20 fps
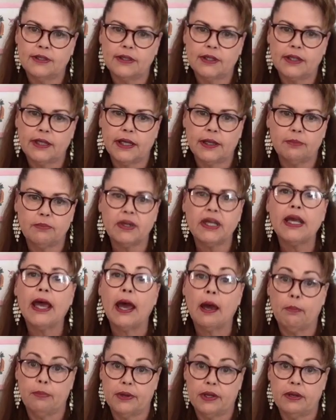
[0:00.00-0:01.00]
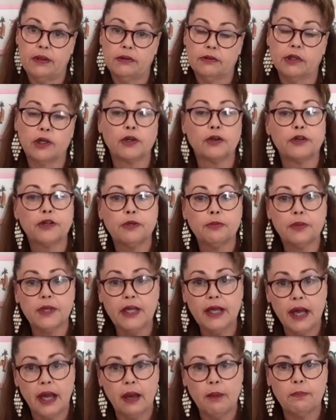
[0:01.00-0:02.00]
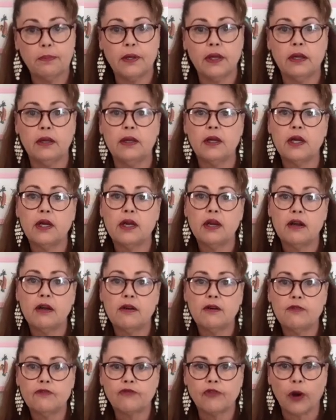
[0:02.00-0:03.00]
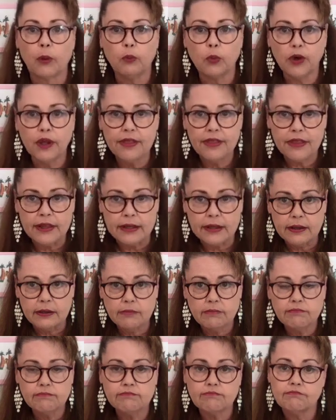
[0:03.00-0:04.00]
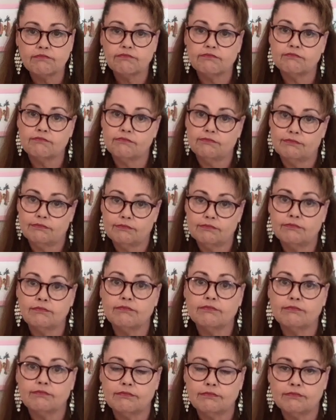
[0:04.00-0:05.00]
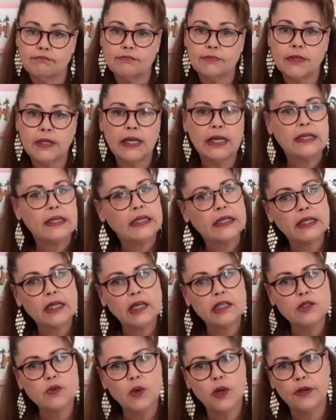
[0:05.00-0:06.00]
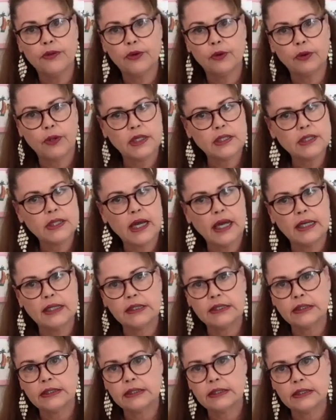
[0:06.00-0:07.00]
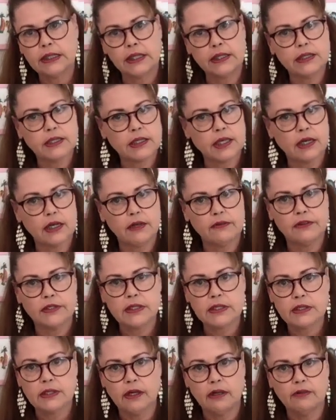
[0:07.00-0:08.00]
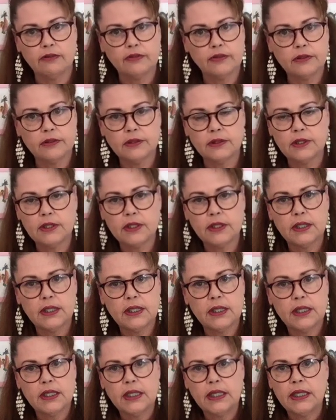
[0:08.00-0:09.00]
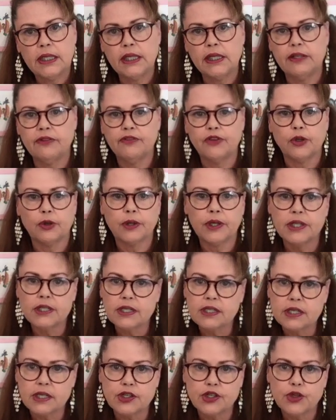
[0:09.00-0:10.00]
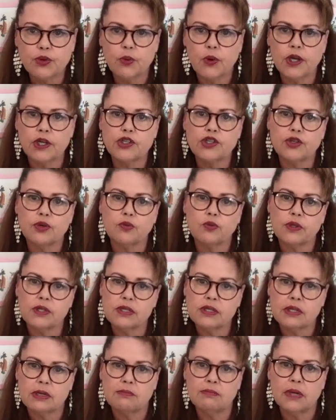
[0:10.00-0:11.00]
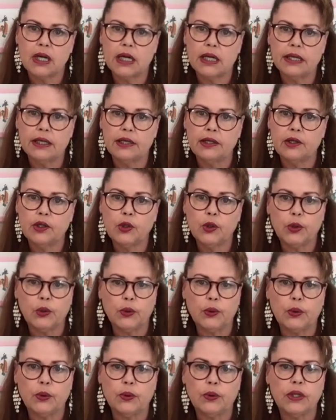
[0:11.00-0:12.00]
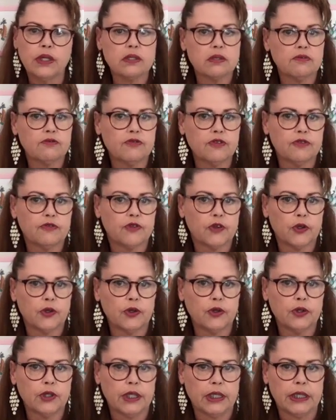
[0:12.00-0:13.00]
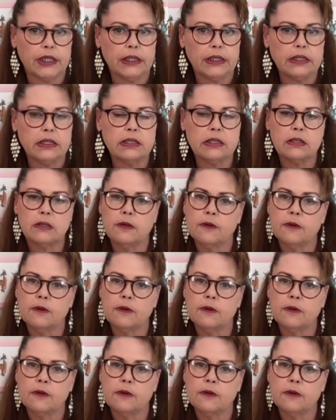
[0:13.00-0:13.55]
And be happy. Learn to be happy from within. And then guess what? The rest kind of just takes care of itself. And if you're in a situation with somebody who doesn't fulfill your needs,